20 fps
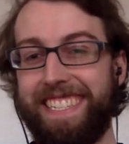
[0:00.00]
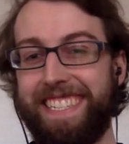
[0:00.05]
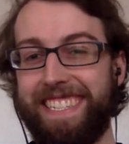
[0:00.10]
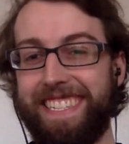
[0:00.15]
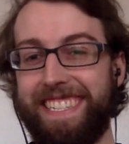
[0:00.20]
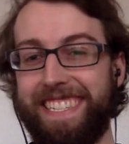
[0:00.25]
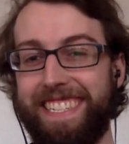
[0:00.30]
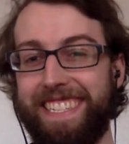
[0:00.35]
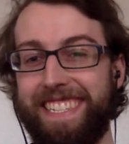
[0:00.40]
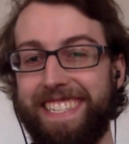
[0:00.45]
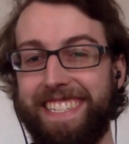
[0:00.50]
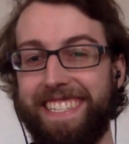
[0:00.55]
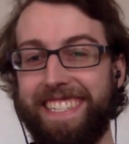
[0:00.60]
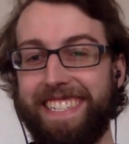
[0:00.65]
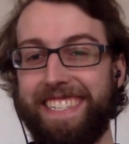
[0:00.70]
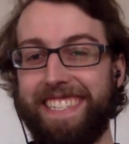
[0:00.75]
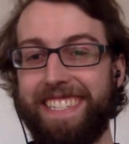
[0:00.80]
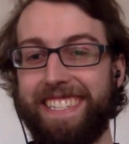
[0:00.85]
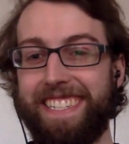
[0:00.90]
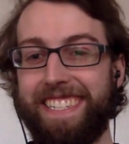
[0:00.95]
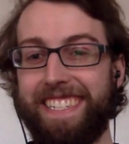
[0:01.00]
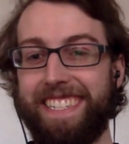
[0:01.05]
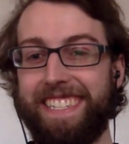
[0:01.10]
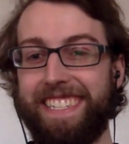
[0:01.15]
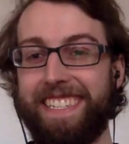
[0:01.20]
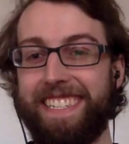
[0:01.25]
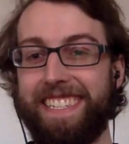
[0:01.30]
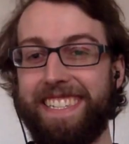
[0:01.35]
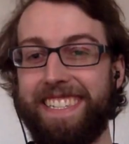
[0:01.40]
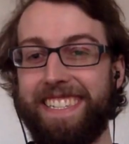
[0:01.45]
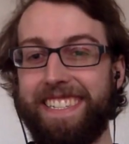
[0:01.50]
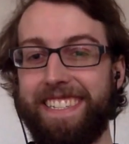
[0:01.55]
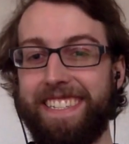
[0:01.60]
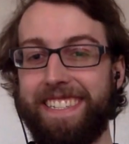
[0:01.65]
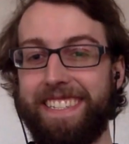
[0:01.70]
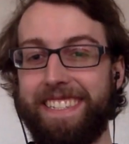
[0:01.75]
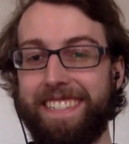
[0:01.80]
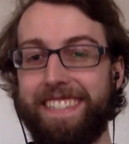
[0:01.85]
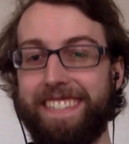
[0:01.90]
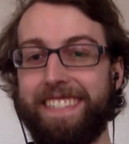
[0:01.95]

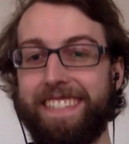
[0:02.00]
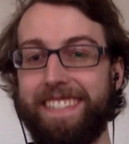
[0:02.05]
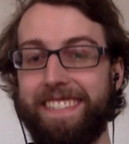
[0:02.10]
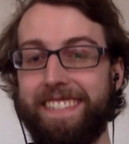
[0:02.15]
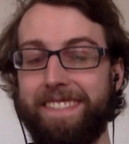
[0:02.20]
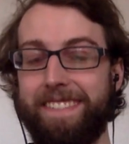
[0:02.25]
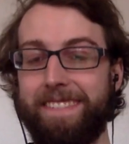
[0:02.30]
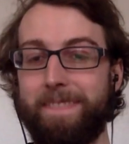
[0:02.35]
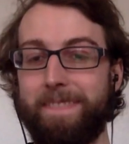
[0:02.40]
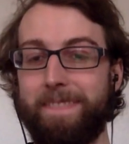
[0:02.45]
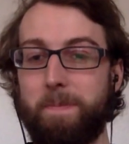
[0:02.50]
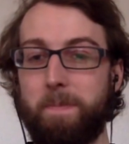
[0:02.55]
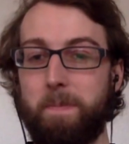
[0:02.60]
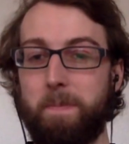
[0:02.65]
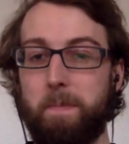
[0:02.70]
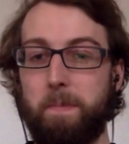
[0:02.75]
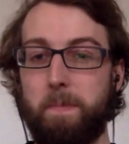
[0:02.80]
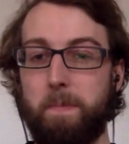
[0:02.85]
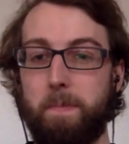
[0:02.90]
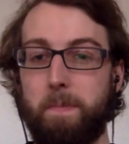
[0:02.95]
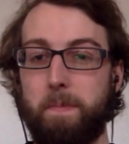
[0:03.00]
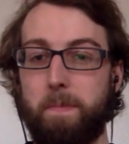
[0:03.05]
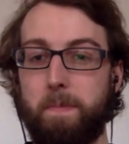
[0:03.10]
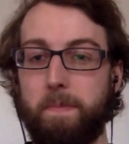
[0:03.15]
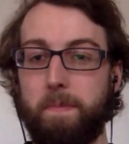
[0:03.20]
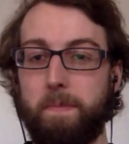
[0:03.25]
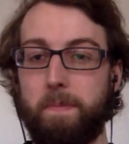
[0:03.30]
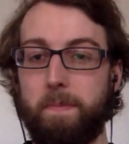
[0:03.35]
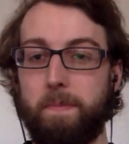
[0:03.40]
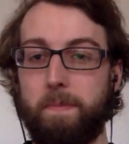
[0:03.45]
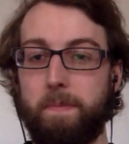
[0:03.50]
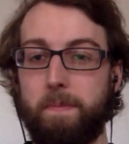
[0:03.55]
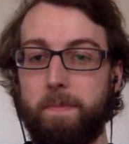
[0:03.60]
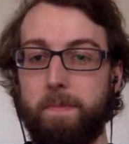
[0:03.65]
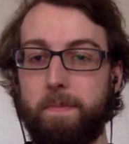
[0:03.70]
(not speaking)